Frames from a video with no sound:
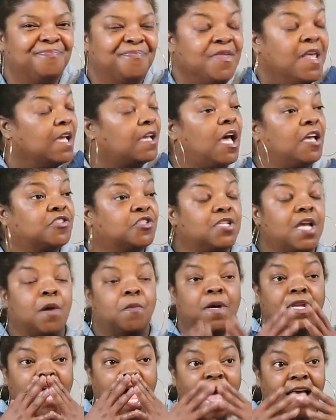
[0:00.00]
Because see,
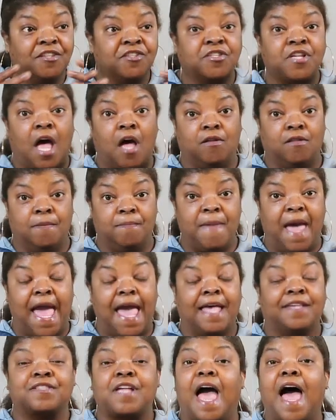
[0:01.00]
when I saw the
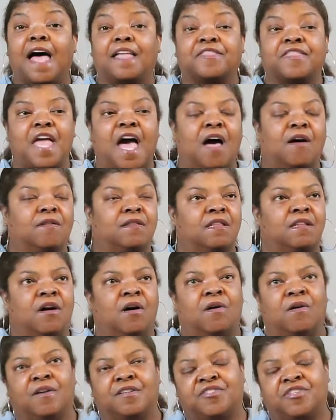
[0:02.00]
mask, I thought,
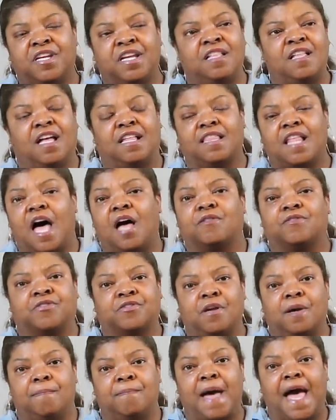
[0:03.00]
Lord, she done
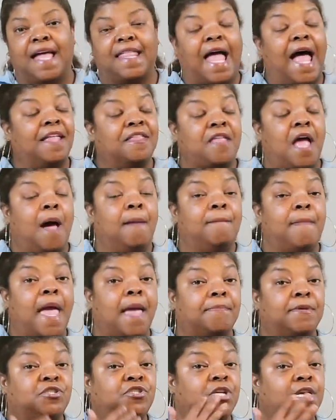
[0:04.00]
lost her mind. I thought
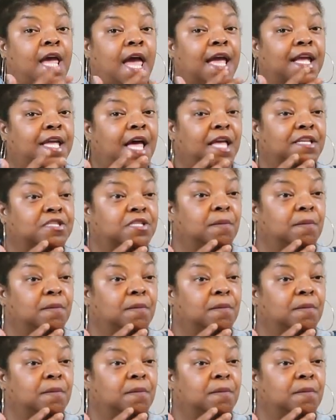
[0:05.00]
maybe she had got